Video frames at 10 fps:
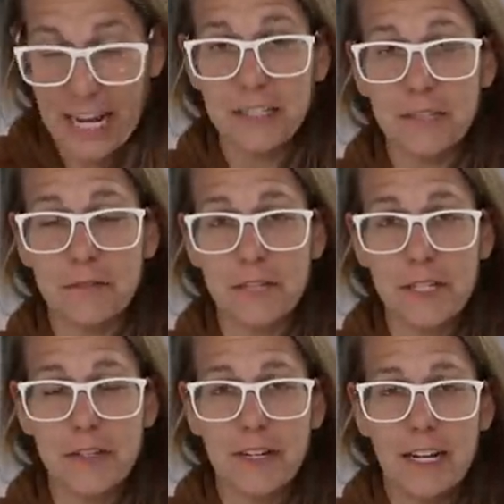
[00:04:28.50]
and good for
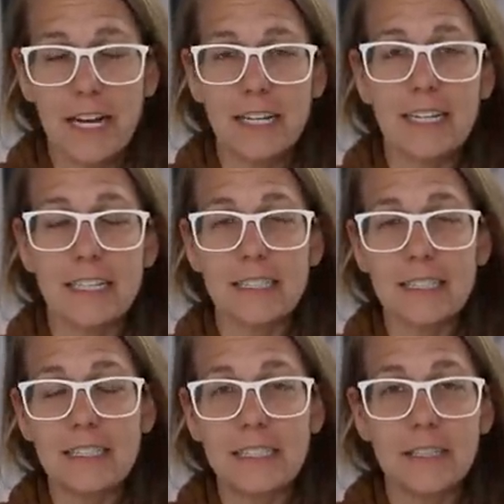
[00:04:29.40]
you and takes
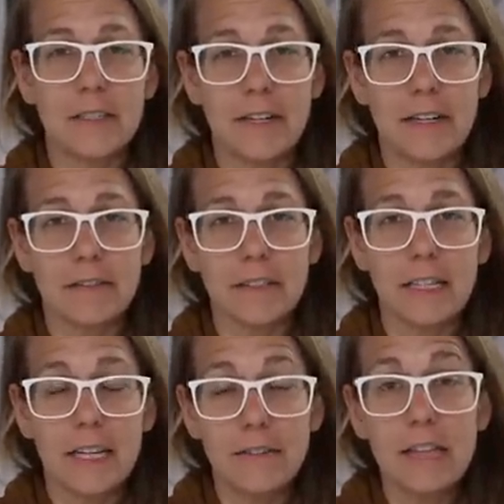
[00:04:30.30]
zero effort.
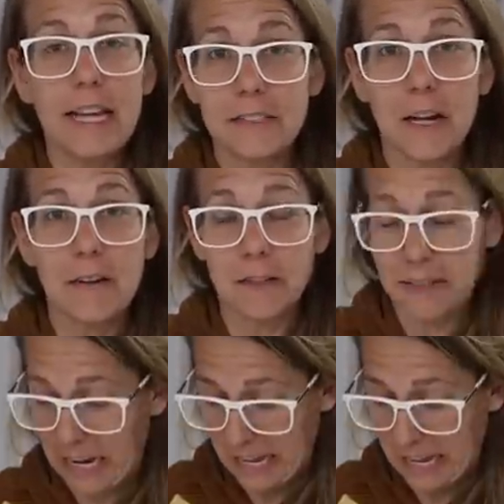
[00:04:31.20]
Even less effort than